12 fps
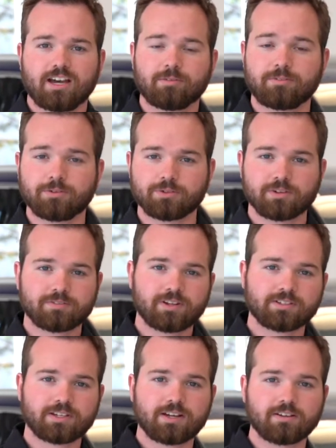If you drift
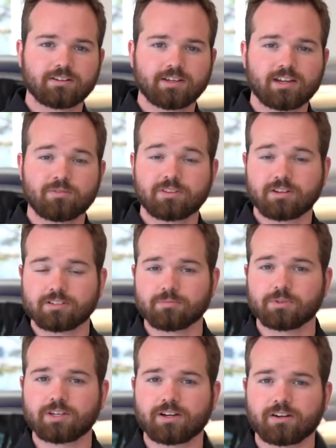outside of your lane without your
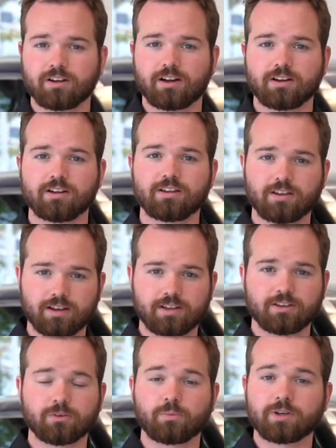blinker on,
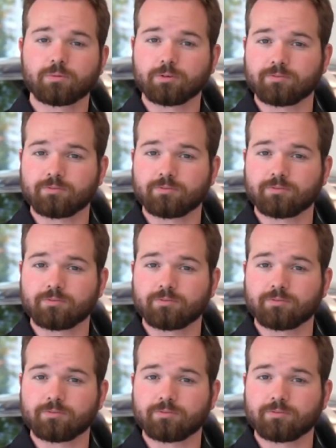your wheel will